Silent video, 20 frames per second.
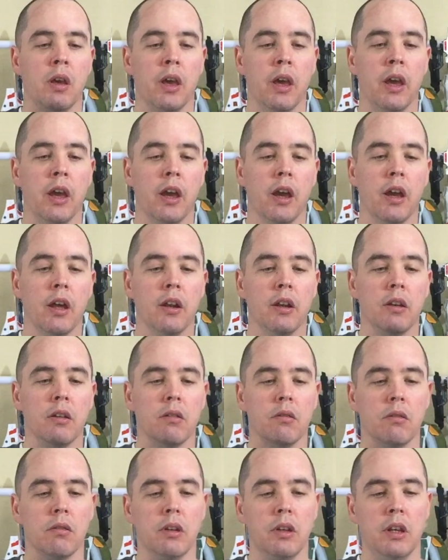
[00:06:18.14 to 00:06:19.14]
And
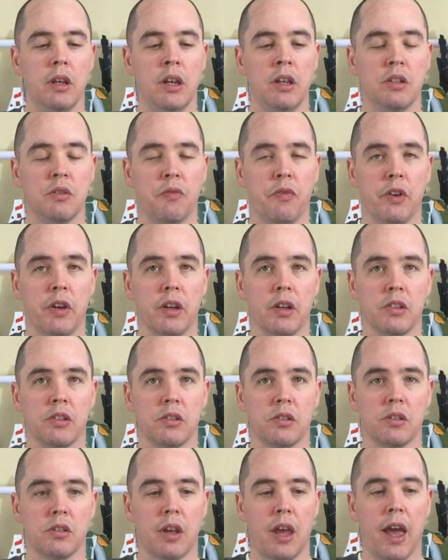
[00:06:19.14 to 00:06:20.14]
each
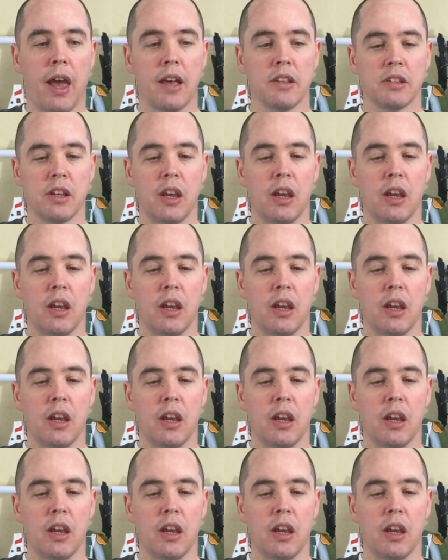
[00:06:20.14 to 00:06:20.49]
fist has